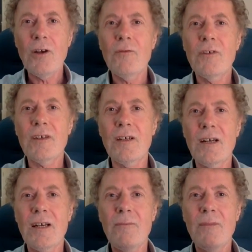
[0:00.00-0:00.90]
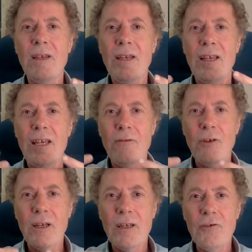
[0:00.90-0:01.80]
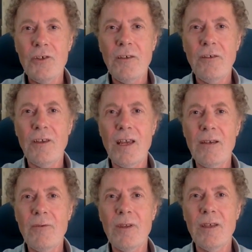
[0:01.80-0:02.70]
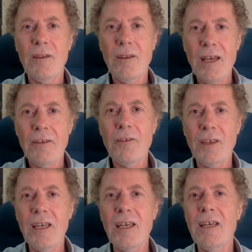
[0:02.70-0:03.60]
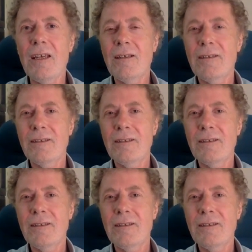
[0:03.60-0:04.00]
over time, if your energy is staying with it. That's the key.